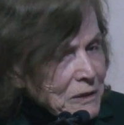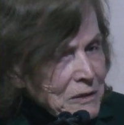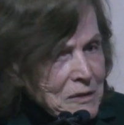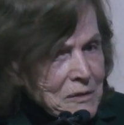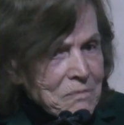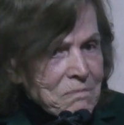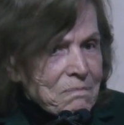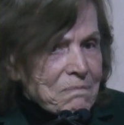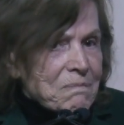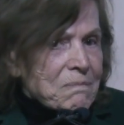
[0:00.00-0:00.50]

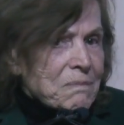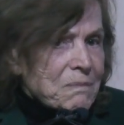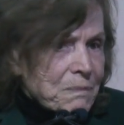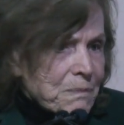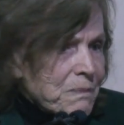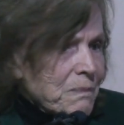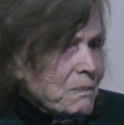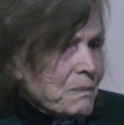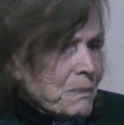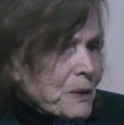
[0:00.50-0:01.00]
has
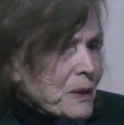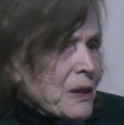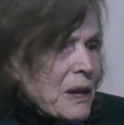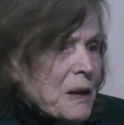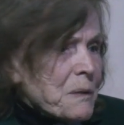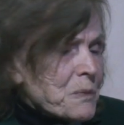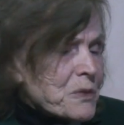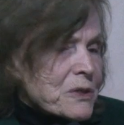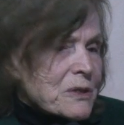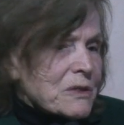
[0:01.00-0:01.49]
been
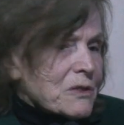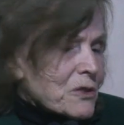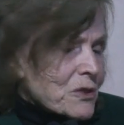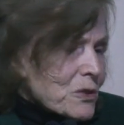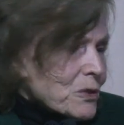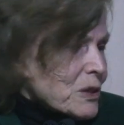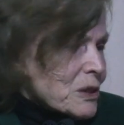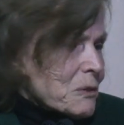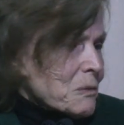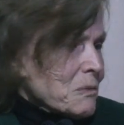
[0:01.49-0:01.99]

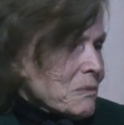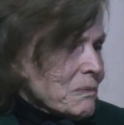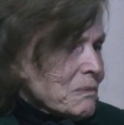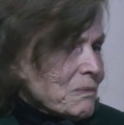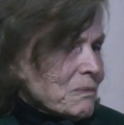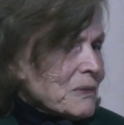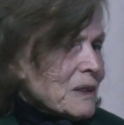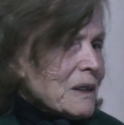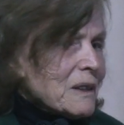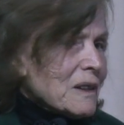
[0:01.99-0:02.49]
perhaps
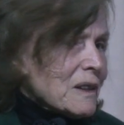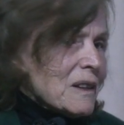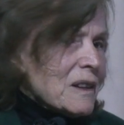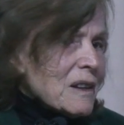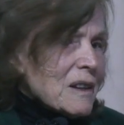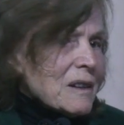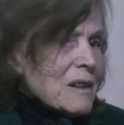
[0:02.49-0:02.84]
during